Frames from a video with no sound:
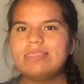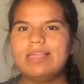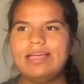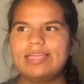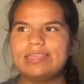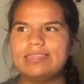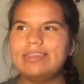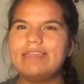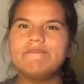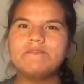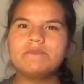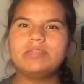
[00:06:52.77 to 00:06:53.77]
Like, they
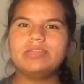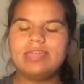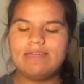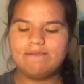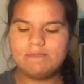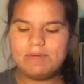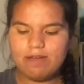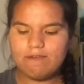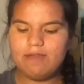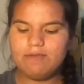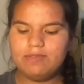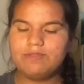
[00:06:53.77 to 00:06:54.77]
never really gave a
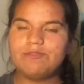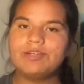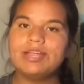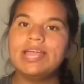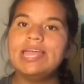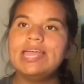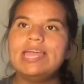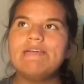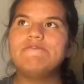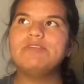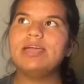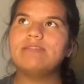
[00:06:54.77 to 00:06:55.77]
background story.
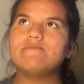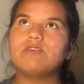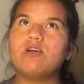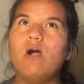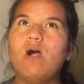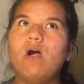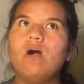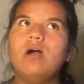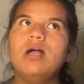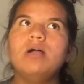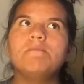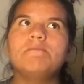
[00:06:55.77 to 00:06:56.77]
If you guys
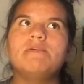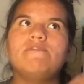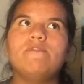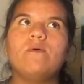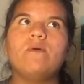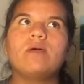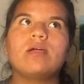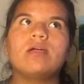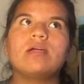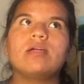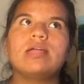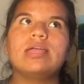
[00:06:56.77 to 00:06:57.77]
recall,
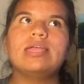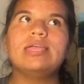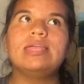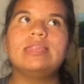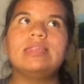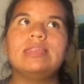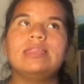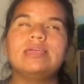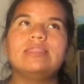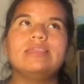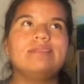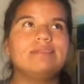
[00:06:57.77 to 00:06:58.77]
before, in
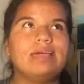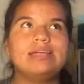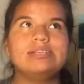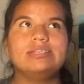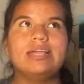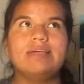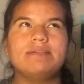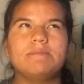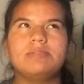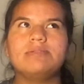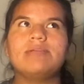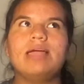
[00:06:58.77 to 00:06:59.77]
the second to last
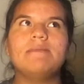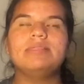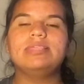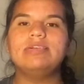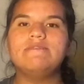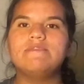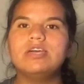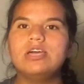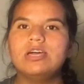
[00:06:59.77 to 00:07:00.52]
episode, I believe,